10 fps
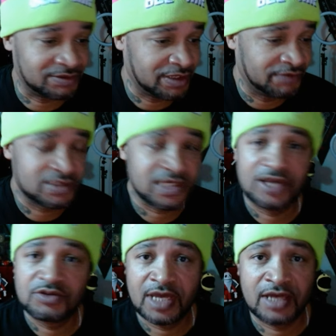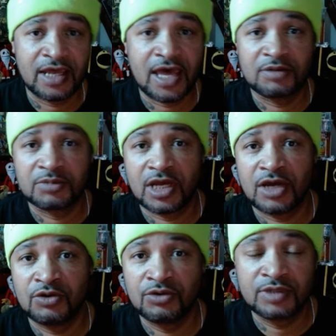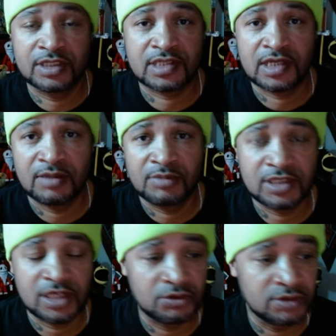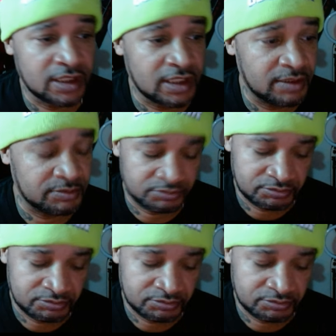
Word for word: Every time you got an Adam Calhoun and Tom MacDonald hook up,